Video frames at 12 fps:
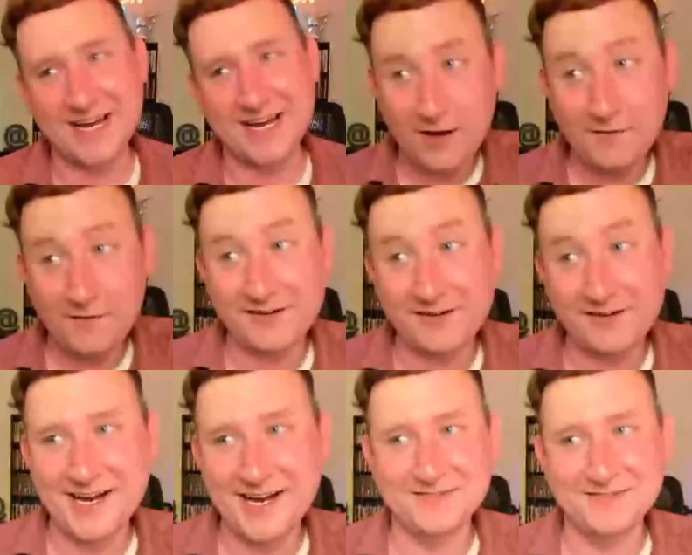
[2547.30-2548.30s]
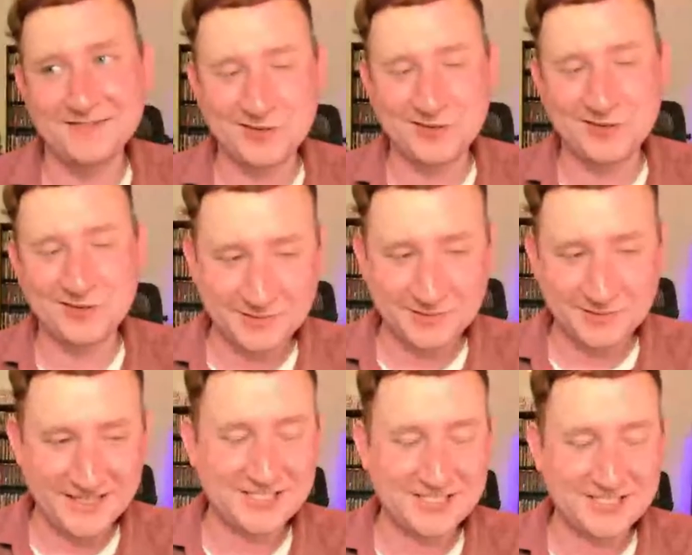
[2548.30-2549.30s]
of the grand tasting of the New Orleans Bourbon
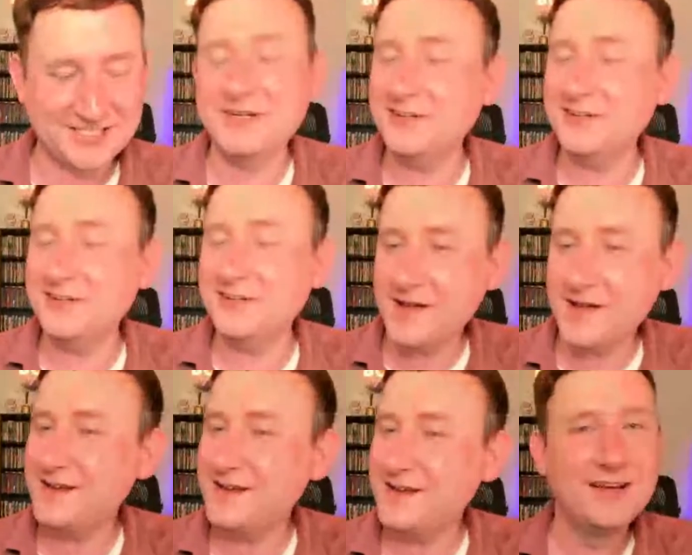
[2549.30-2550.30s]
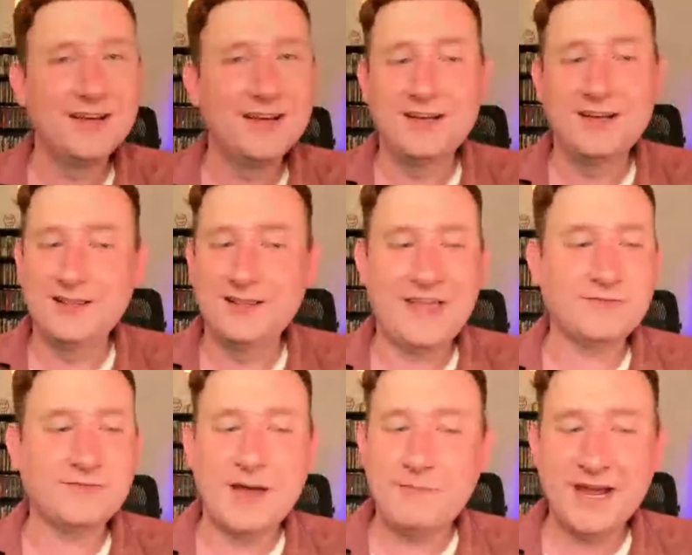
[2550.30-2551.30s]
Festival. But you know what?
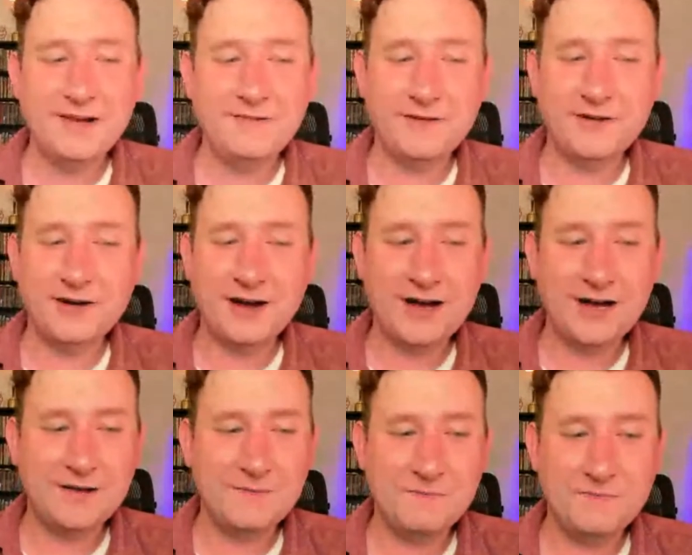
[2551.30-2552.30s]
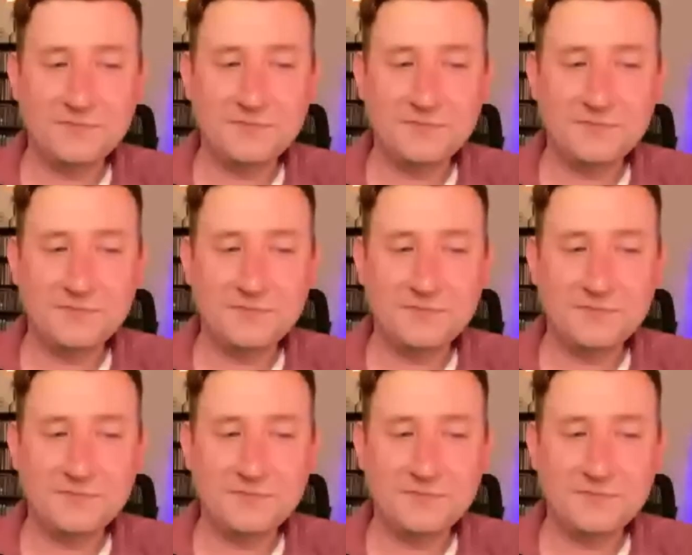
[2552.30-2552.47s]
That's why I paid for, I